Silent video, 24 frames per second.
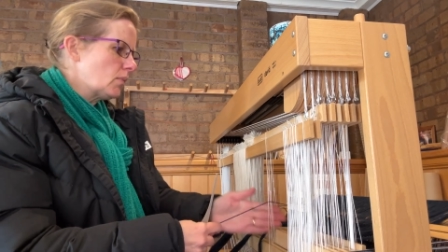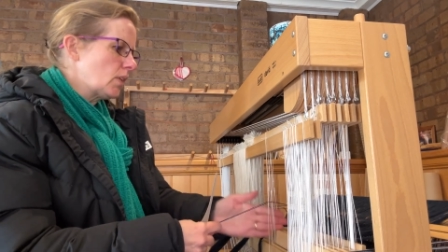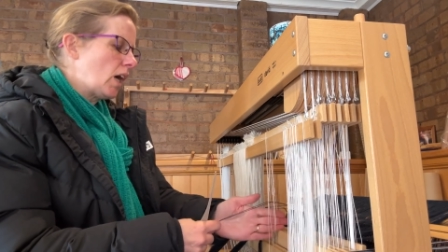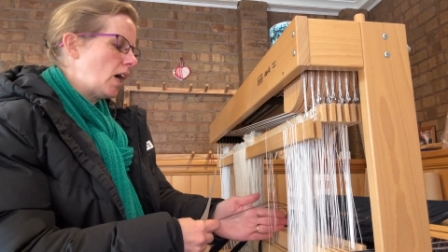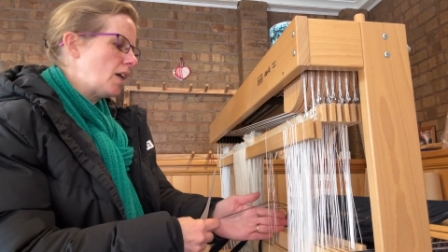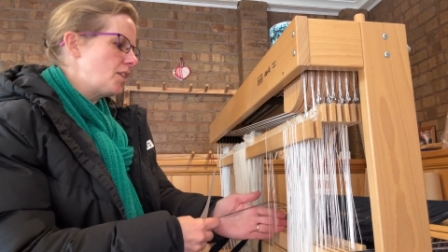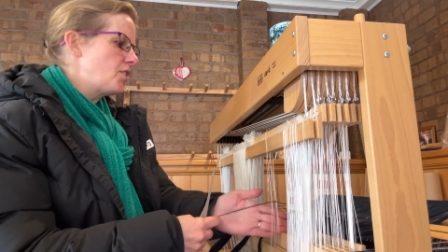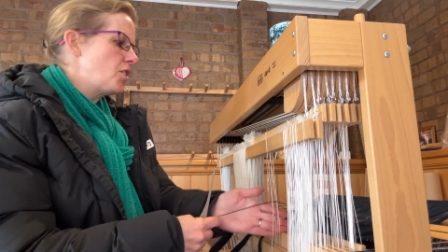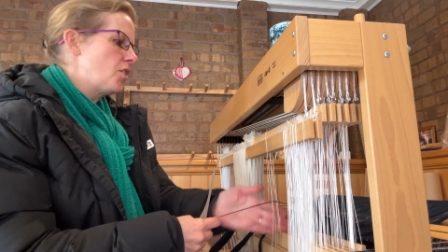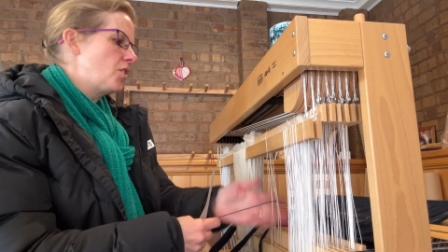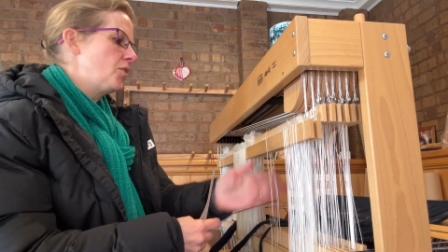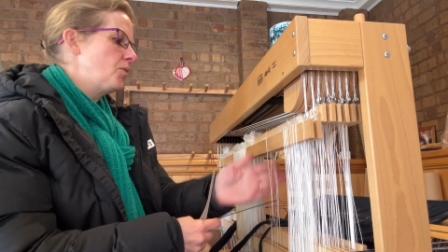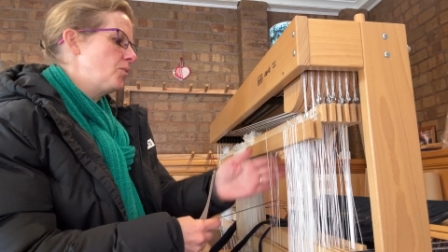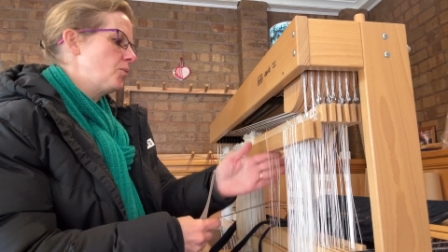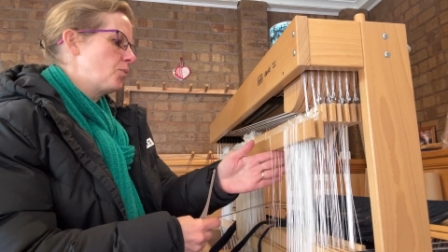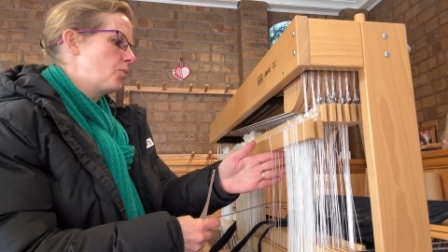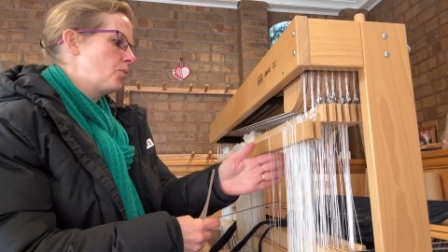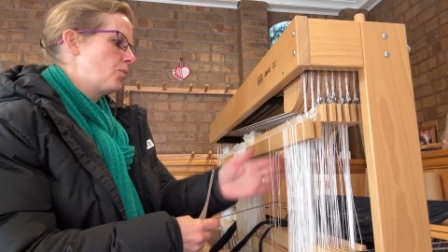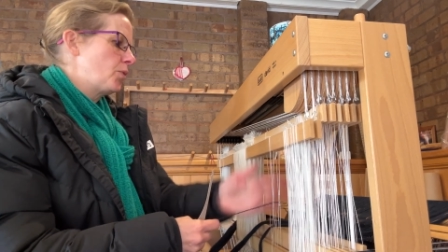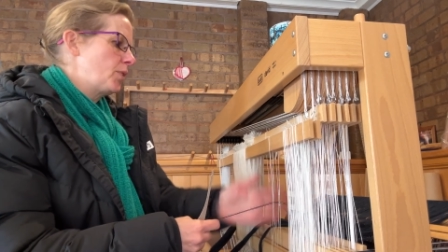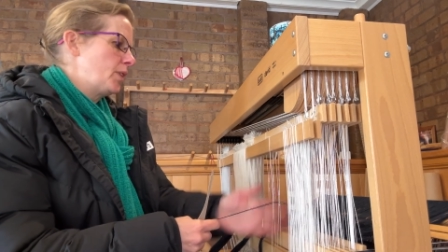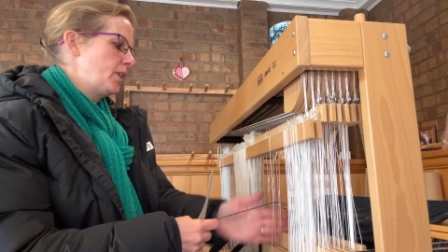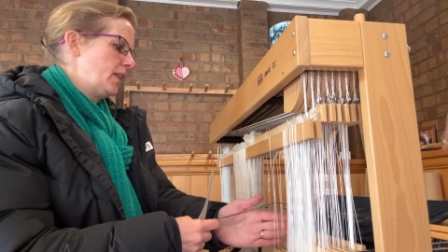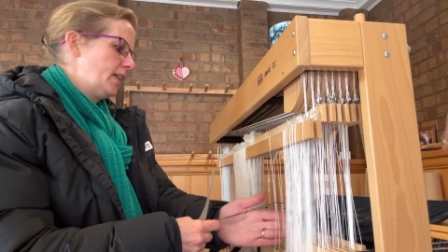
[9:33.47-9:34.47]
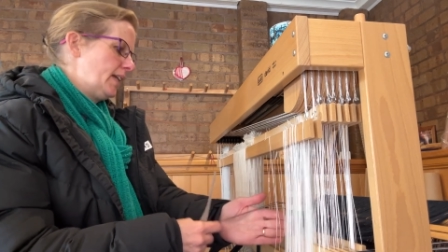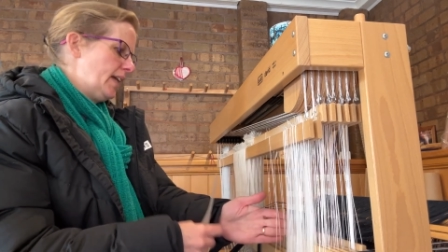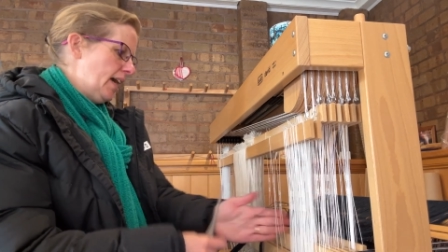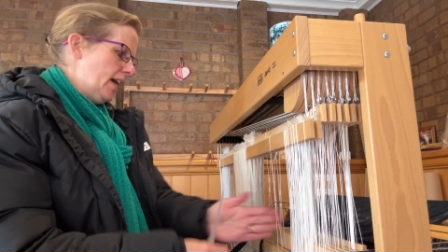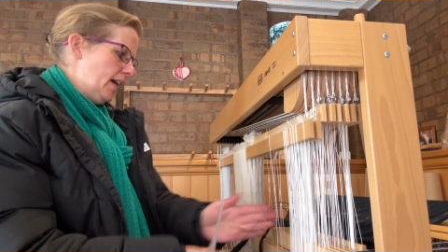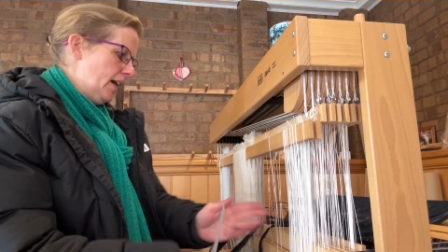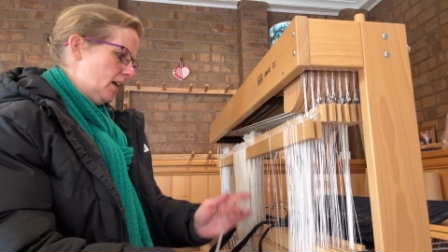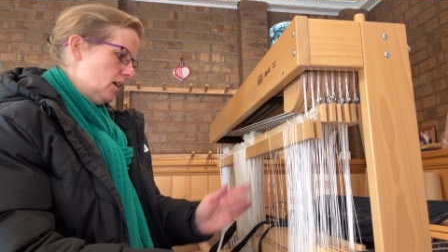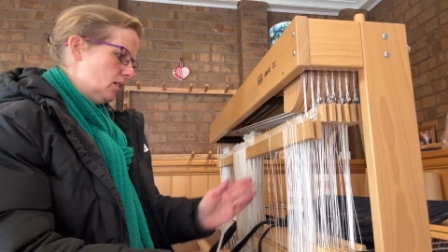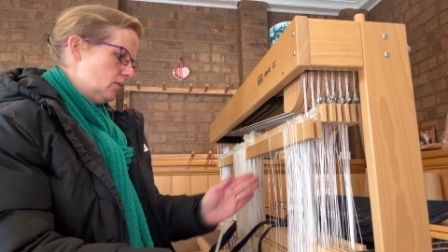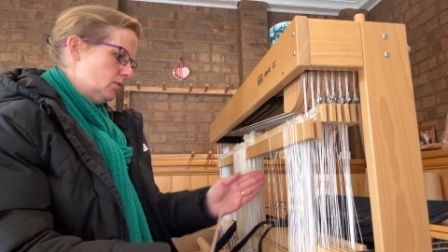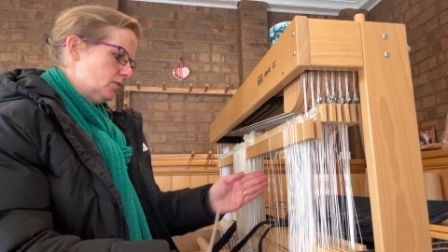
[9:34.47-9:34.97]
I don't really
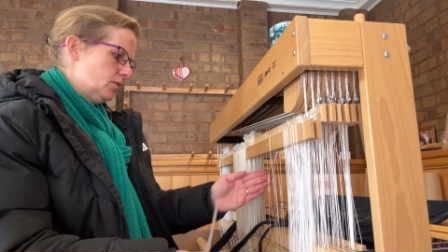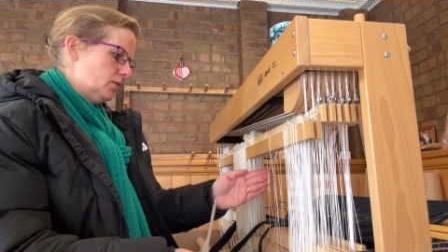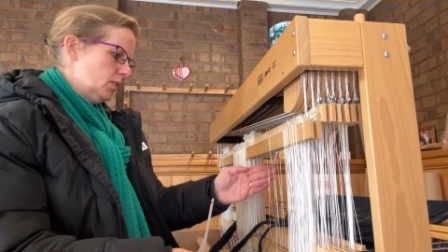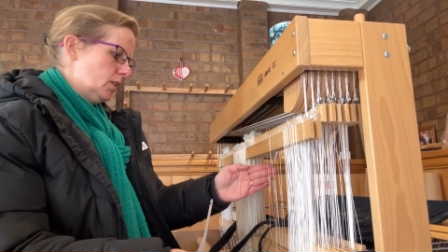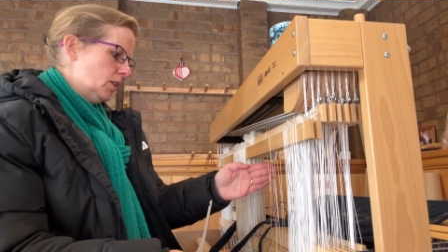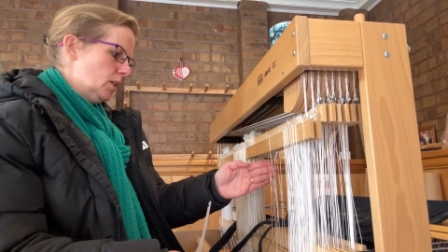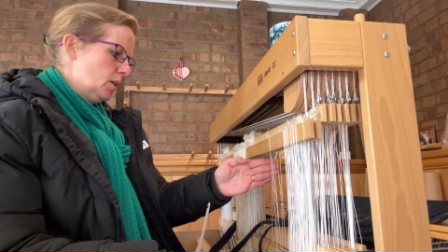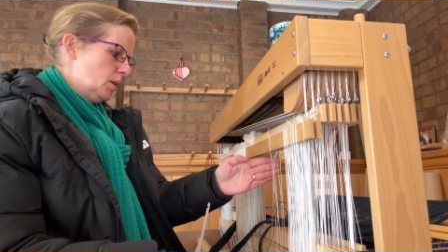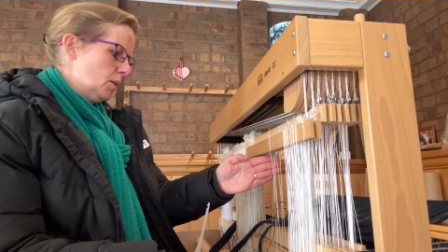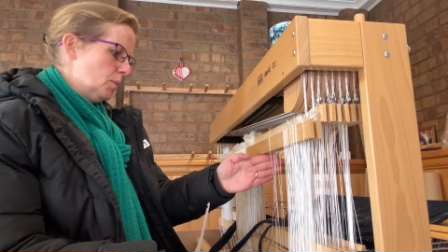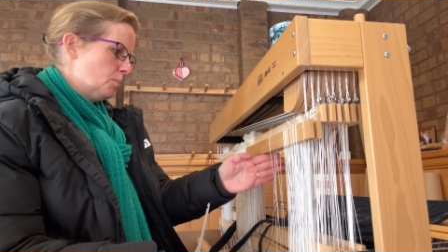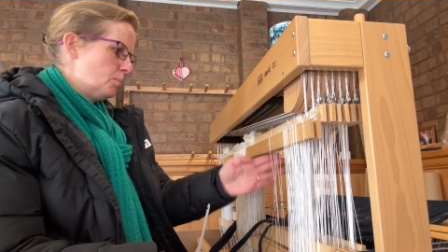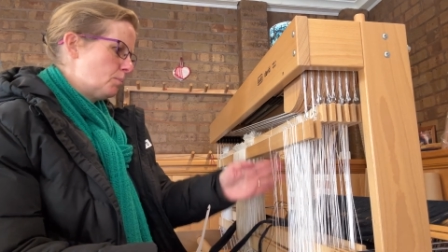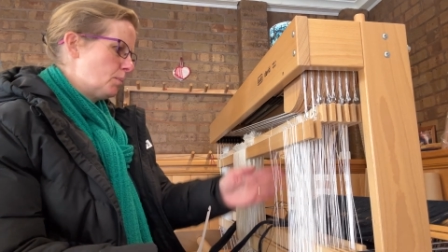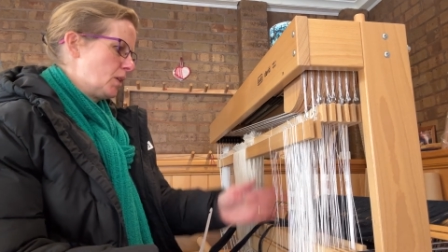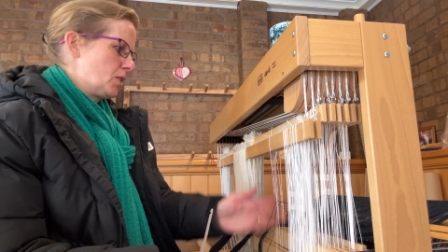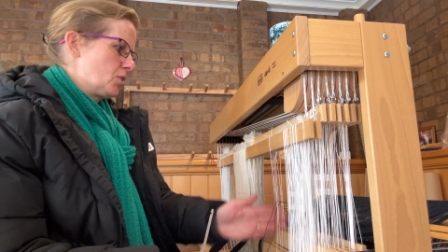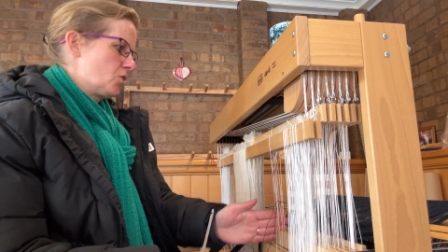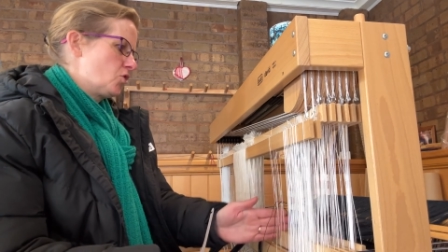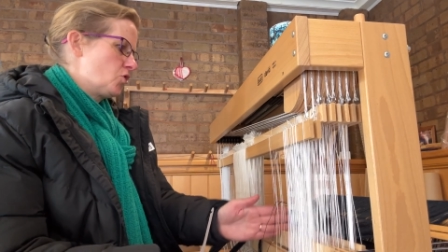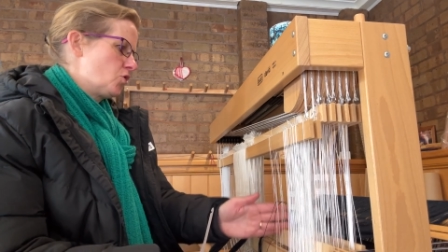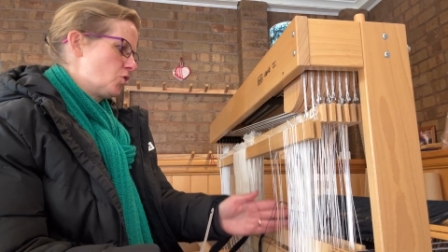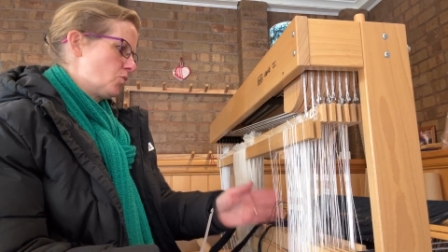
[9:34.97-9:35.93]
have much